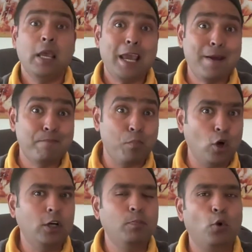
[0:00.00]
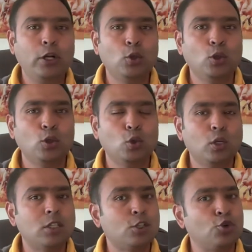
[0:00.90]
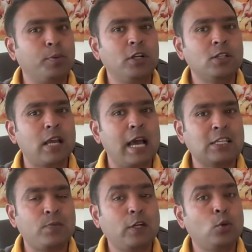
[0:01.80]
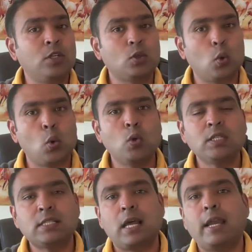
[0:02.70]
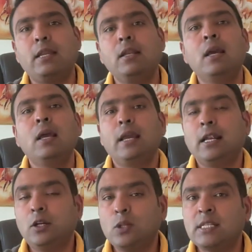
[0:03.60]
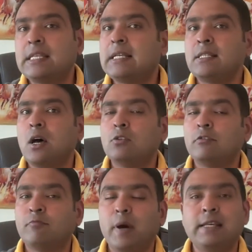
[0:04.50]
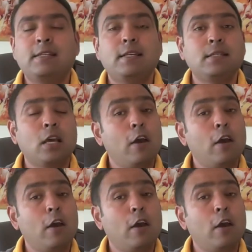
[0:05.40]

Important point though to notice, Jupiter's aspect to his own sign into the 6th house of Pisces